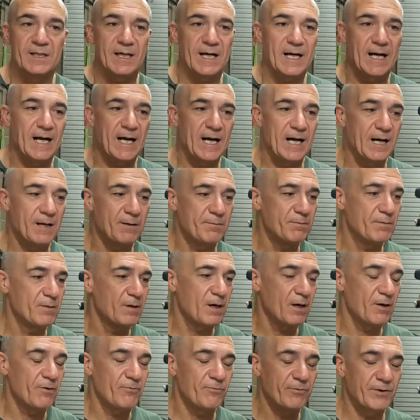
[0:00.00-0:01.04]

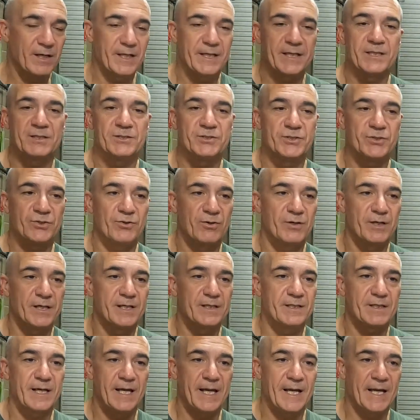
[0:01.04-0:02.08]
I really enjoy
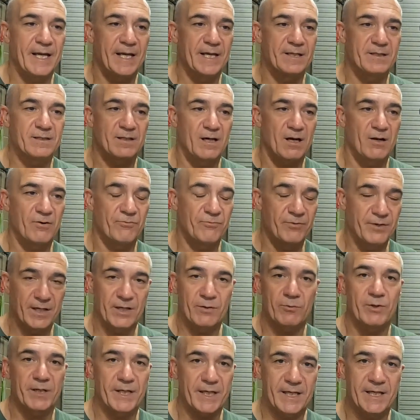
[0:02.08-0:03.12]
it, and I really
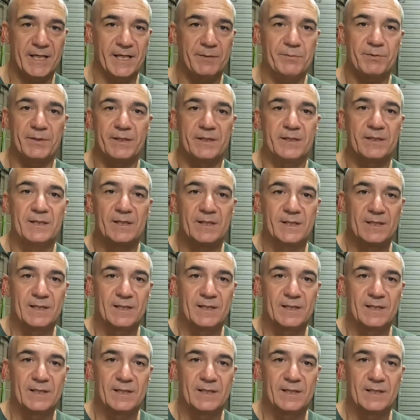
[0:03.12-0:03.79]
want to keep it.